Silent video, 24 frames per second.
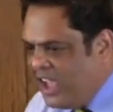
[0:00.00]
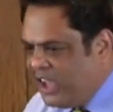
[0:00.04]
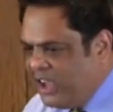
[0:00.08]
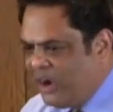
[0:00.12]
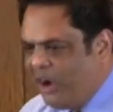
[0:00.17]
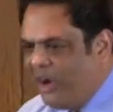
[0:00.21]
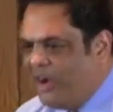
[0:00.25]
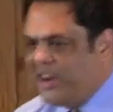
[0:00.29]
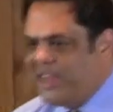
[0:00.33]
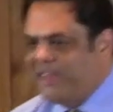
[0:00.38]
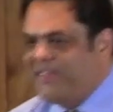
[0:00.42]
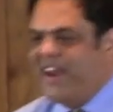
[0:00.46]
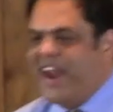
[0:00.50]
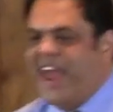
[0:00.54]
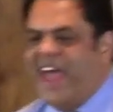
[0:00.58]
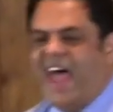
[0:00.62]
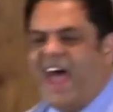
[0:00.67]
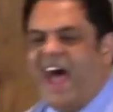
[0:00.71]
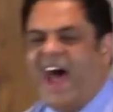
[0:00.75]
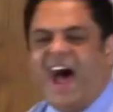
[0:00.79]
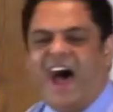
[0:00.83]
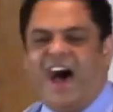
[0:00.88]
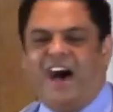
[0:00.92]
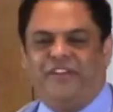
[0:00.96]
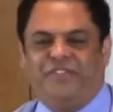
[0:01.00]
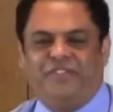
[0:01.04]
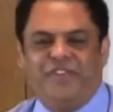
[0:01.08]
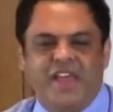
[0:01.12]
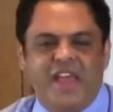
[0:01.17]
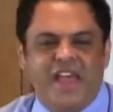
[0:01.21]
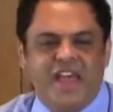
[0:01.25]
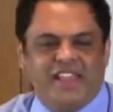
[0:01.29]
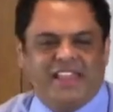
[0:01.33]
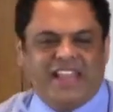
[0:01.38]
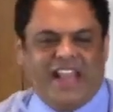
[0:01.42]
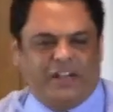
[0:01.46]
You don't even have
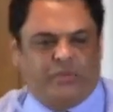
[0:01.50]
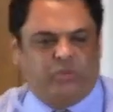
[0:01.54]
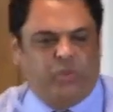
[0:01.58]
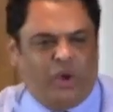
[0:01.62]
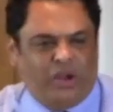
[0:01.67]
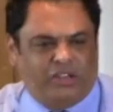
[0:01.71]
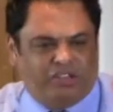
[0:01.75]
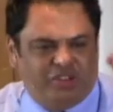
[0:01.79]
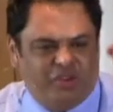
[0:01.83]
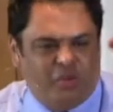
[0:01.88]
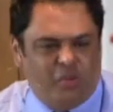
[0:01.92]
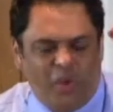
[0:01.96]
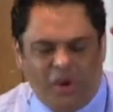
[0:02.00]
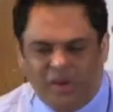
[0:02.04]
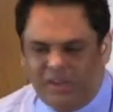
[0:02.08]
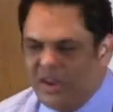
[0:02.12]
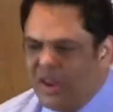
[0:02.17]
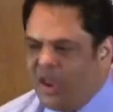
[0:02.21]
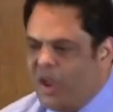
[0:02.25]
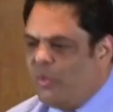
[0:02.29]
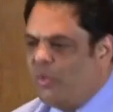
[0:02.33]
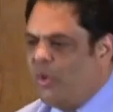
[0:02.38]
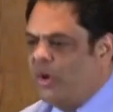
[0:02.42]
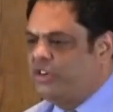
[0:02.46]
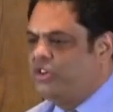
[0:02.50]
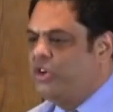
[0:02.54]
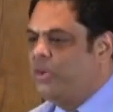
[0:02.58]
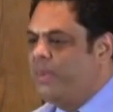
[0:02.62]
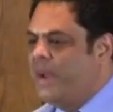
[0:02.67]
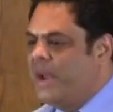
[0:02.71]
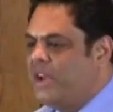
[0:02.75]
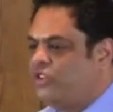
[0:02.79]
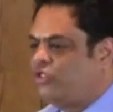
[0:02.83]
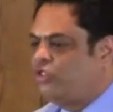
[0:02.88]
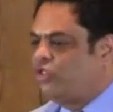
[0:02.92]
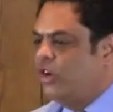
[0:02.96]
that what
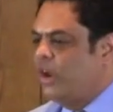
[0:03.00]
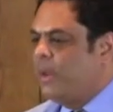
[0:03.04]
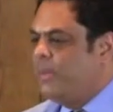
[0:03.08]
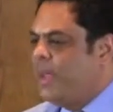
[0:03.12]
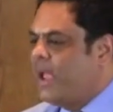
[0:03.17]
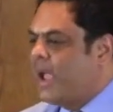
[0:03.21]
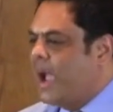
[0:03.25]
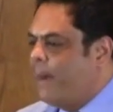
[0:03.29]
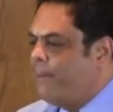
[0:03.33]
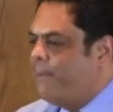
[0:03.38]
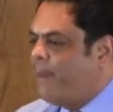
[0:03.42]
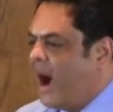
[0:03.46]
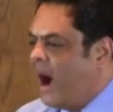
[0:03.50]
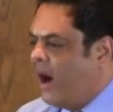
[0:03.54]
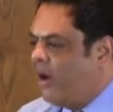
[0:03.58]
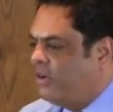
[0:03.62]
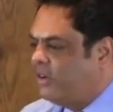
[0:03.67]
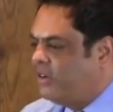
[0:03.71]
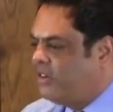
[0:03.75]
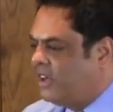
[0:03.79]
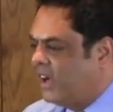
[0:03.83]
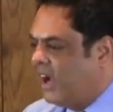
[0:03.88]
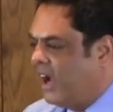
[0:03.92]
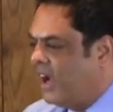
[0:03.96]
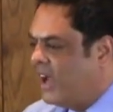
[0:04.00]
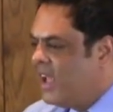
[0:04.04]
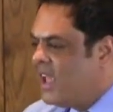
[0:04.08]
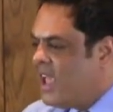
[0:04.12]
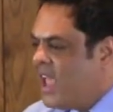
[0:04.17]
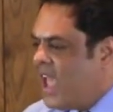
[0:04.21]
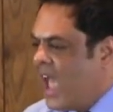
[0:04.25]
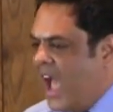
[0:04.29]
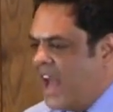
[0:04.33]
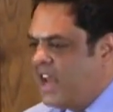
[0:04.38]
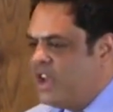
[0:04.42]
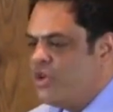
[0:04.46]
you've been dreaming about.
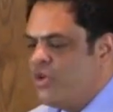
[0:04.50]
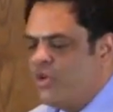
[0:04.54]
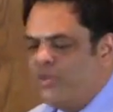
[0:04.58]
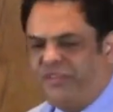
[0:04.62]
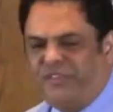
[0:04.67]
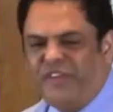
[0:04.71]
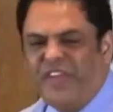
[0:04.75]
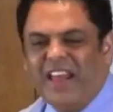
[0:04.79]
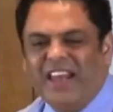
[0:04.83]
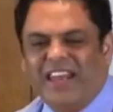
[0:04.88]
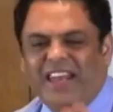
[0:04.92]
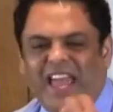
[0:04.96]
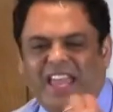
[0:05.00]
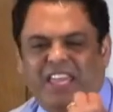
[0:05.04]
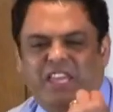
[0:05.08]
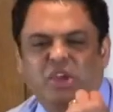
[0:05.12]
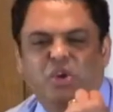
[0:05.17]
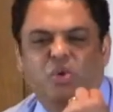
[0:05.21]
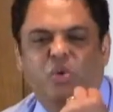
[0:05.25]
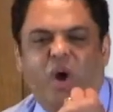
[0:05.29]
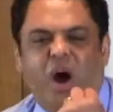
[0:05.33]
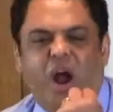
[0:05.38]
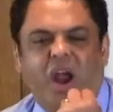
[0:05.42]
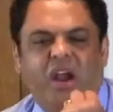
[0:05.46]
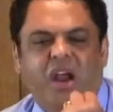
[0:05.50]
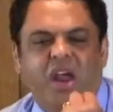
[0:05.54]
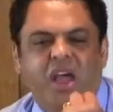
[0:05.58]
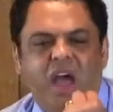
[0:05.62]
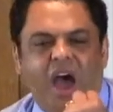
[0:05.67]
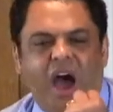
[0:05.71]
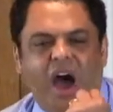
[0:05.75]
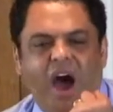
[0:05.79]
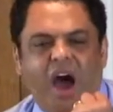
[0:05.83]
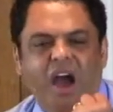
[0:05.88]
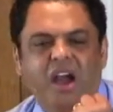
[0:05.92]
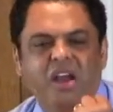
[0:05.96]
And you feel like you are
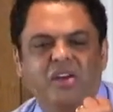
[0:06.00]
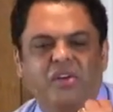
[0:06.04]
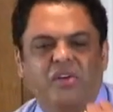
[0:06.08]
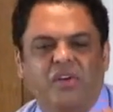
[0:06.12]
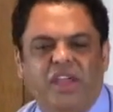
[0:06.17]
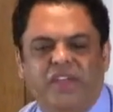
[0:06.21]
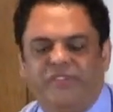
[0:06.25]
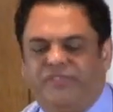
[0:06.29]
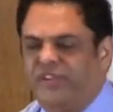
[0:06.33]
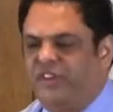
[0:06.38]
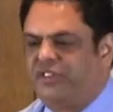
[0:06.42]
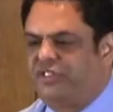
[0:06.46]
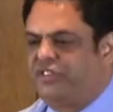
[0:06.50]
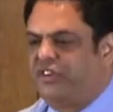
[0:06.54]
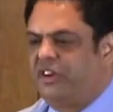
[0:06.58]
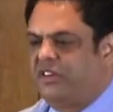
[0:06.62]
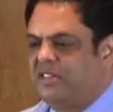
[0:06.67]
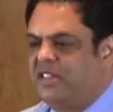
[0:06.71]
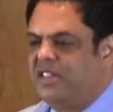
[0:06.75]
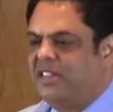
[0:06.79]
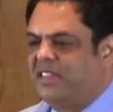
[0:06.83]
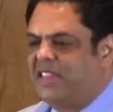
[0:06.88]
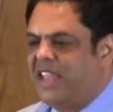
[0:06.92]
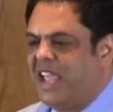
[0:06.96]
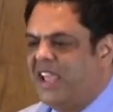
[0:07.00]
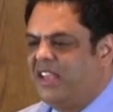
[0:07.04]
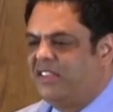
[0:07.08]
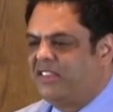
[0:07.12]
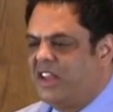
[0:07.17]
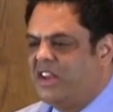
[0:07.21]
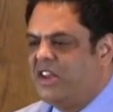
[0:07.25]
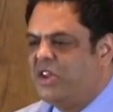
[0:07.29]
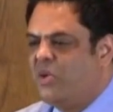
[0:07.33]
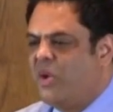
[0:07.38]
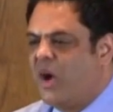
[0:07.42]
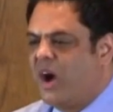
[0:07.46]
hungry for certain
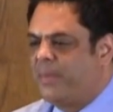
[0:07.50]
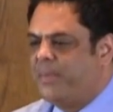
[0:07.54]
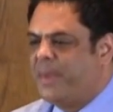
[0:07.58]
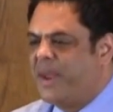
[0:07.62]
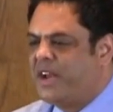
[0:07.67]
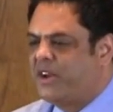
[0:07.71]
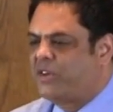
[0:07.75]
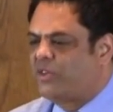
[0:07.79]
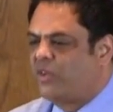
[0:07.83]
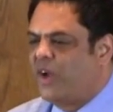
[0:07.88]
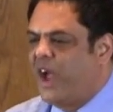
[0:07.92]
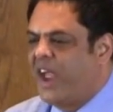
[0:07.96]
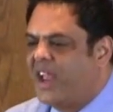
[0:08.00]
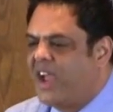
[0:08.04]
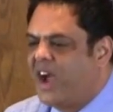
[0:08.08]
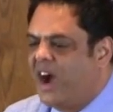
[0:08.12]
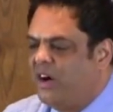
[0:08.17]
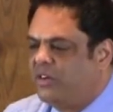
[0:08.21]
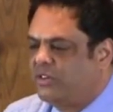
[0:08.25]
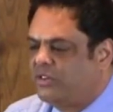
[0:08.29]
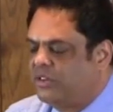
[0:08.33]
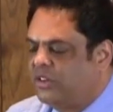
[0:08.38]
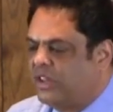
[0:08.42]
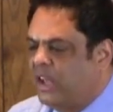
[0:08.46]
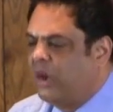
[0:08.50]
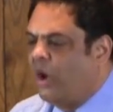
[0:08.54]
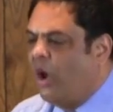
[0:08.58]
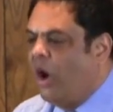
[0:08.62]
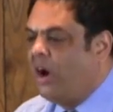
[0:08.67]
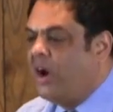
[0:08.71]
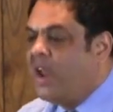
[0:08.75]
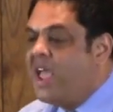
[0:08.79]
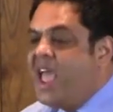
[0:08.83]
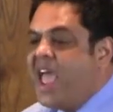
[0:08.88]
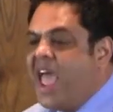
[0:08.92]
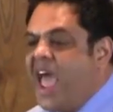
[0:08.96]
things and you have been crying out to the
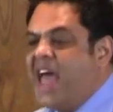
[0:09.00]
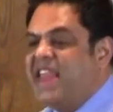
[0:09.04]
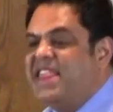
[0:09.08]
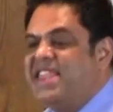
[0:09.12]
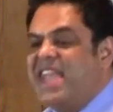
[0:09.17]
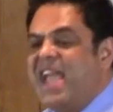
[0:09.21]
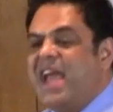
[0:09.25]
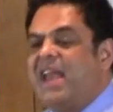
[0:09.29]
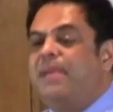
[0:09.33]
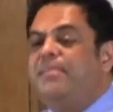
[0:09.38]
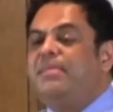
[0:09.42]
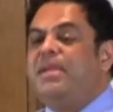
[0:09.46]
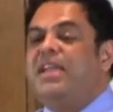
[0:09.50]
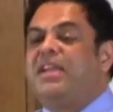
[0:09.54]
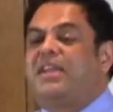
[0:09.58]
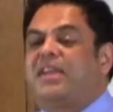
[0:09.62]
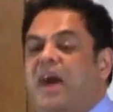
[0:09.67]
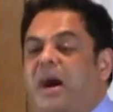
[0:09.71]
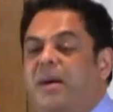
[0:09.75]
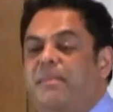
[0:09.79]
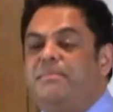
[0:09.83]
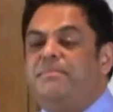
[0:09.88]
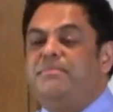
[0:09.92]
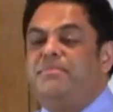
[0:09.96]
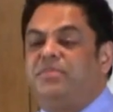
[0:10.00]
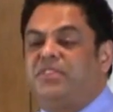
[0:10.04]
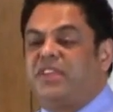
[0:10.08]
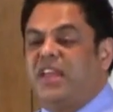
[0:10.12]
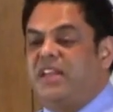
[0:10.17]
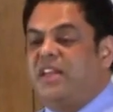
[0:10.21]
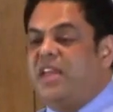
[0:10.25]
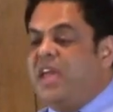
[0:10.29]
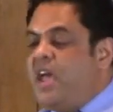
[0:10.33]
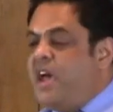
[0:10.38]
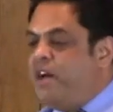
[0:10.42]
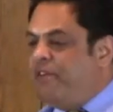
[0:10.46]
Lord. And the enemy comes
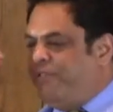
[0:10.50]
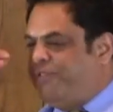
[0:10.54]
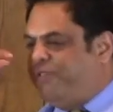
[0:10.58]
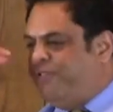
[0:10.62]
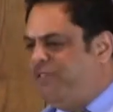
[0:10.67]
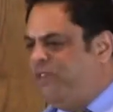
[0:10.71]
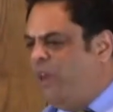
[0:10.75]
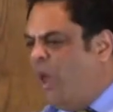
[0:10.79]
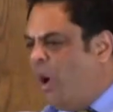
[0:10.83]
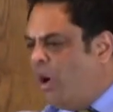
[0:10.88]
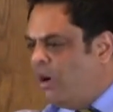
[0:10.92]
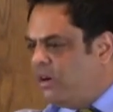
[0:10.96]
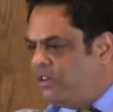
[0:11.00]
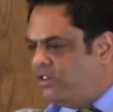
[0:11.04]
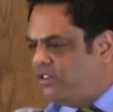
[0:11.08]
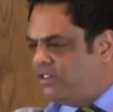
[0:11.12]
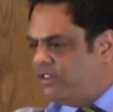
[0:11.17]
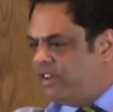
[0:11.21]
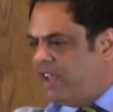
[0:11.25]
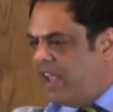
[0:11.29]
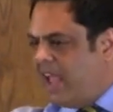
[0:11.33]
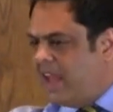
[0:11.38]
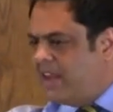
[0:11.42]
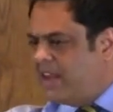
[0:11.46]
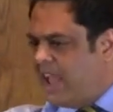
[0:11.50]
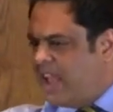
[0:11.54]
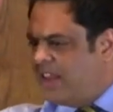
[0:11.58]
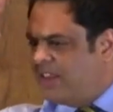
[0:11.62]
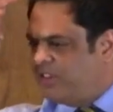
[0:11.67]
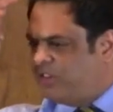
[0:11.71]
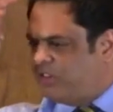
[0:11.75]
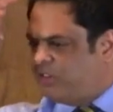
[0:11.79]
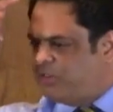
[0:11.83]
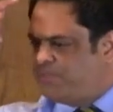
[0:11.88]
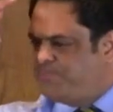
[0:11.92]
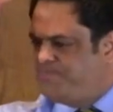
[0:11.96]
and flaunts
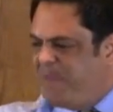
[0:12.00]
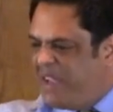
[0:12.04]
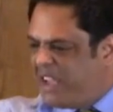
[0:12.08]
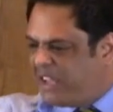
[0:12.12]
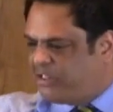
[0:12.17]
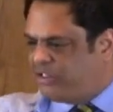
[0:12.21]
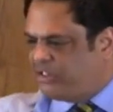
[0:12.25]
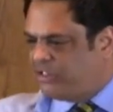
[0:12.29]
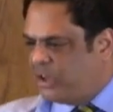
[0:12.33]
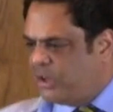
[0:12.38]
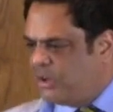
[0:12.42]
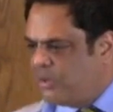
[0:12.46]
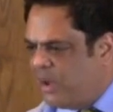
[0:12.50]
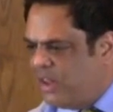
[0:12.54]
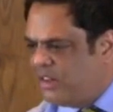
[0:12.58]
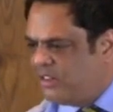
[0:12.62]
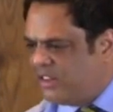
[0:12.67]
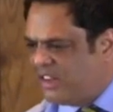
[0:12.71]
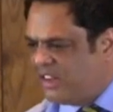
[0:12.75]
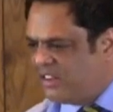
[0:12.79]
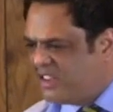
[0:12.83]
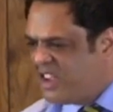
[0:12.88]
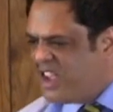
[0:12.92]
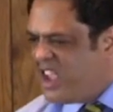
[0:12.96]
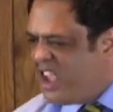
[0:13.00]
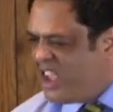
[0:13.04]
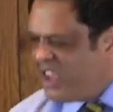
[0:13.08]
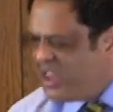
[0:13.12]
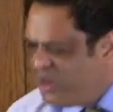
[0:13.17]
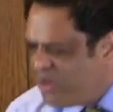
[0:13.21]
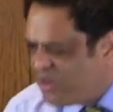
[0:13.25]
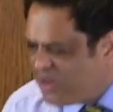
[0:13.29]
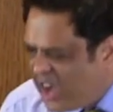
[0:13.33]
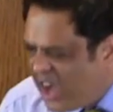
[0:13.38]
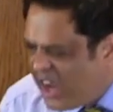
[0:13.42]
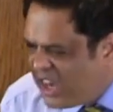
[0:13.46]
and speaks to you and says,
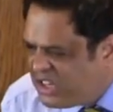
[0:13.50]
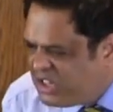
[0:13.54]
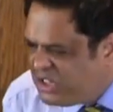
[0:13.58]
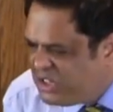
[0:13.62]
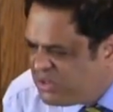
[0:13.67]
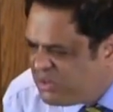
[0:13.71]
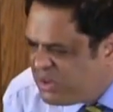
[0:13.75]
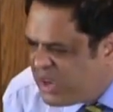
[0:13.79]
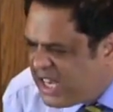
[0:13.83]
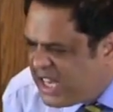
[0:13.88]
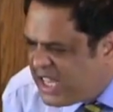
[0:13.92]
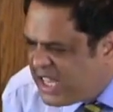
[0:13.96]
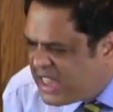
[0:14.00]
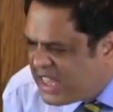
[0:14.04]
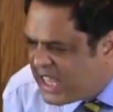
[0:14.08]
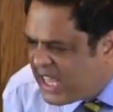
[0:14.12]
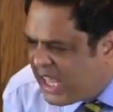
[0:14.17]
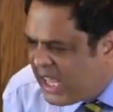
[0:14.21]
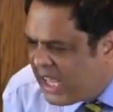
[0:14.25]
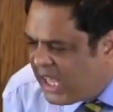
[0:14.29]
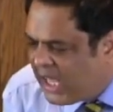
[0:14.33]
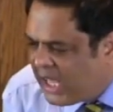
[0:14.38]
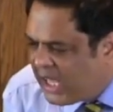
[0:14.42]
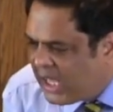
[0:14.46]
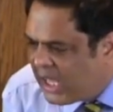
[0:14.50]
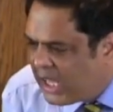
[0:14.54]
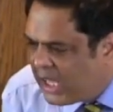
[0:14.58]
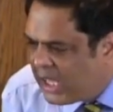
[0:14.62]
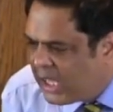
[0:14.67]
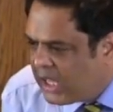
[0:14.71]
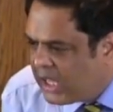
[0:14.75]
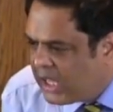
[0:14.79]
you can't do anything.